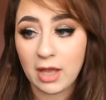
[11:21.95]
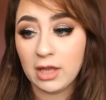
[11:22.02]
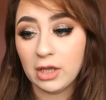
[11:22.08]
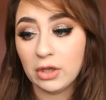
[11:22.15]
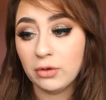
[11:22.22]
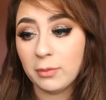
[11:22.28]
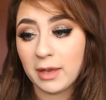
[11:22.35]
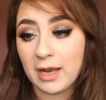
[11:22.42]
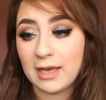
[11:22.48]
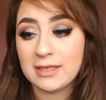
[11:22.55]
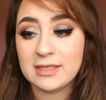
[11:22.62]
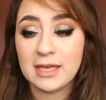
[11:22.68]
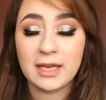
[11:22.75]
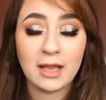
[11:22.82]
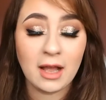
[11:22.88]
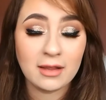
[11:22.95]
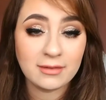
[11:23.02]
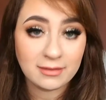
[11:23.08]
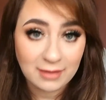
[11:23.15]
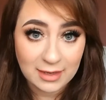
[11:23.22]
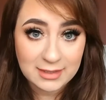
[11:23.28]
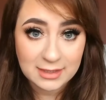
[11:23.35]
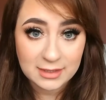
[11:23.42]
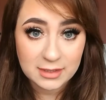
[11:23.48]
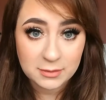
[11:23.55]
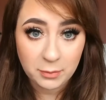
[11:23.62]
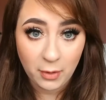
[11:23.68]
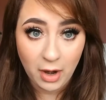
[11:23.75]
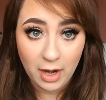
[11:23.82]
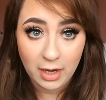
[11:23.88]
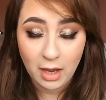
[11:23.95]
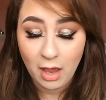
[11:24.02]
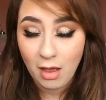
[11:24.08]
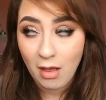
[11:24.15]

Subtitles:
Illuminating Setting Spray.